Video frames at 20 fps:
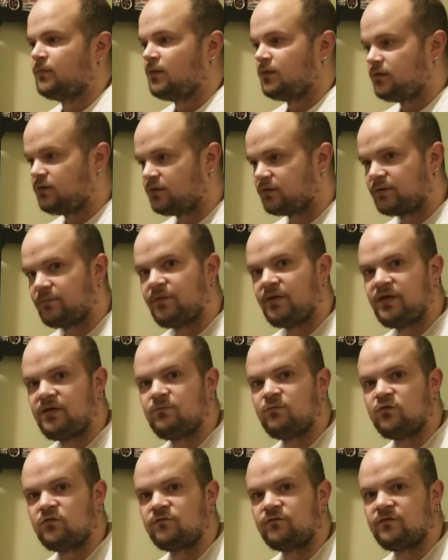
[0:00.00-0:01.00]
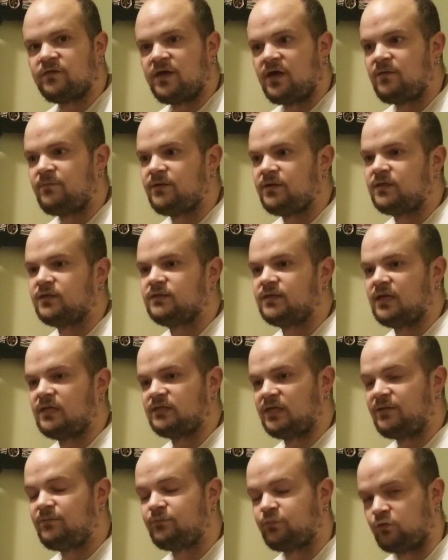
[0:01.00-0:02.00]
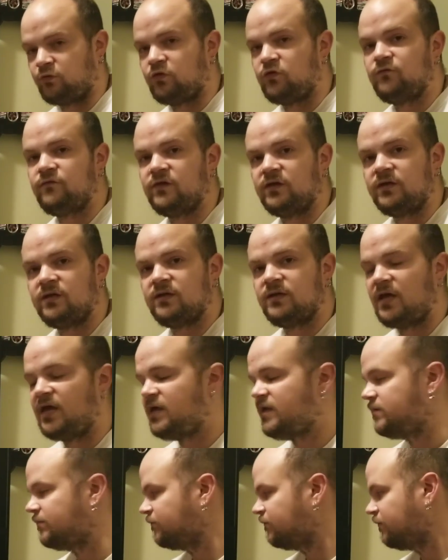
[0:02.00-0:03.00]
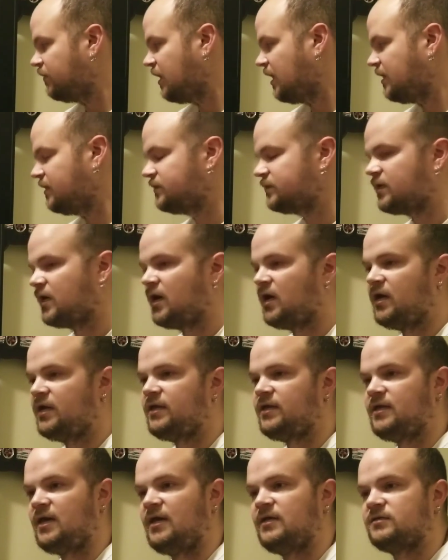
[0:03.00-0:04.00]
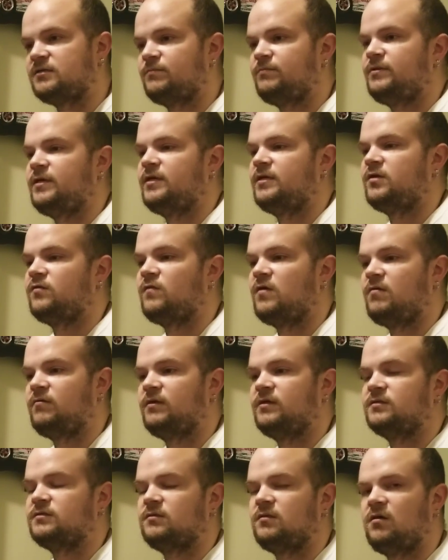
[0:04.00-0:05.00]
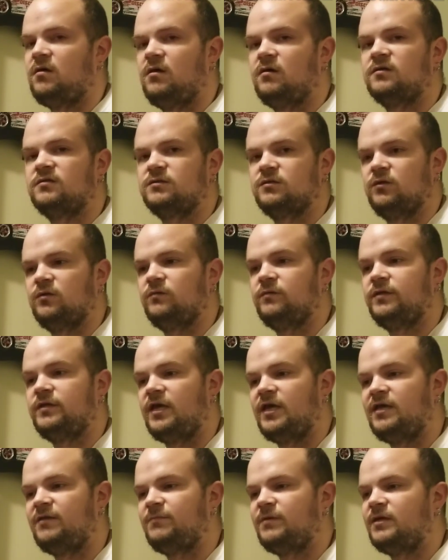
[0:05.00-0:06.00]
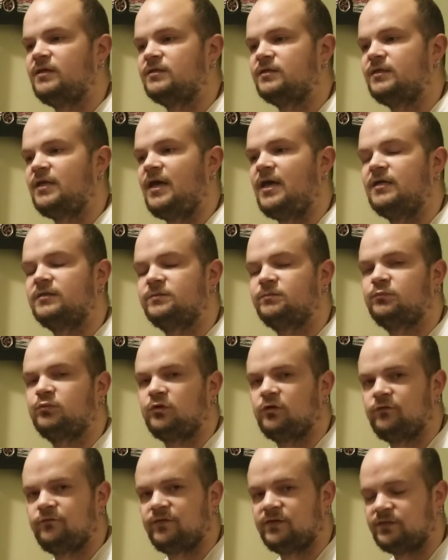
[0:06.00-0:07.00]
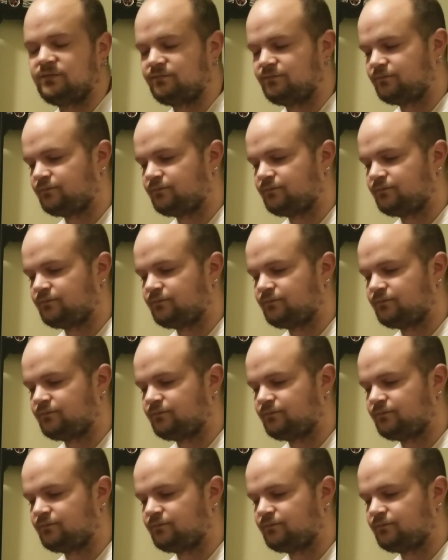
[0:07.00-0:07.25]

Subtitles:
You're going to pay more for that because that's a proven name. Flysky hasn't been around as long, so the name isn't as proven.